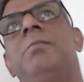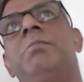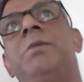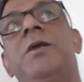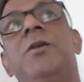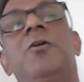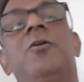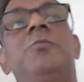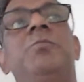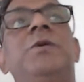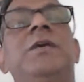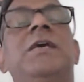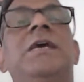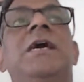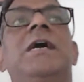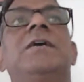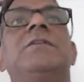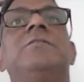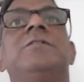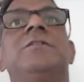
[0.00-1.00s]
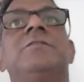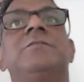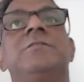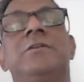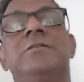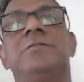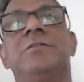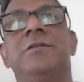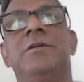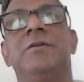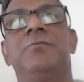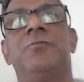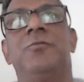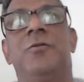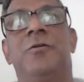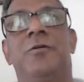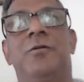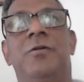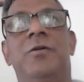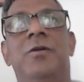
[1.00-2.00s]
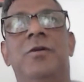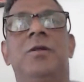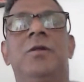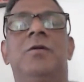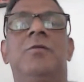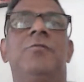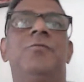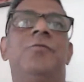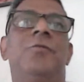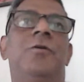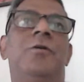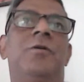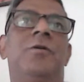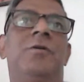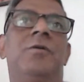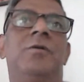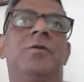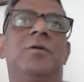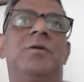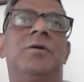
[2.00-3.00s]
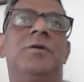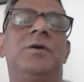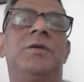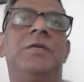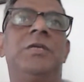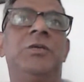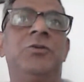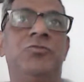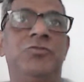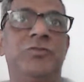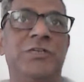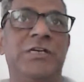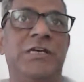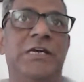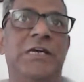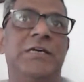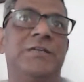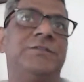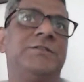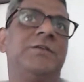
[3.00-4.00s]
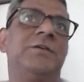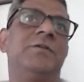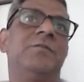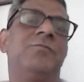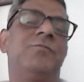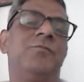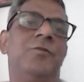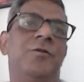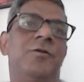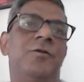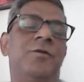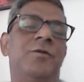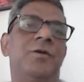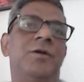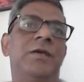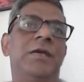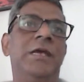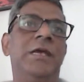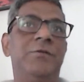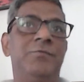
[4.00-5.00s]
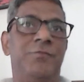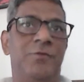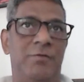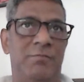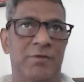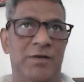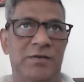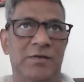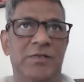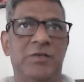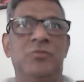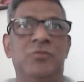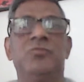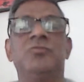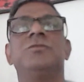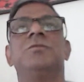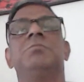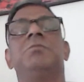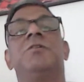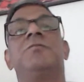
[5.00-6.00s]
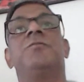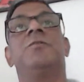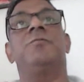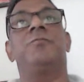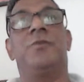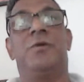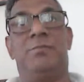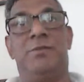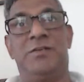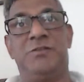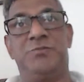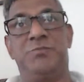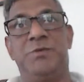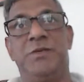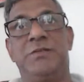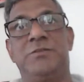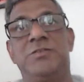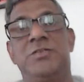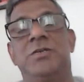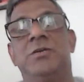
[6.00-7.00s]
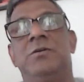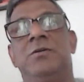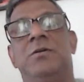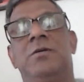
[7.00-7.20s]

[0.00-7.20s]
may not be as necessary for using it for informal use, but for formal speech.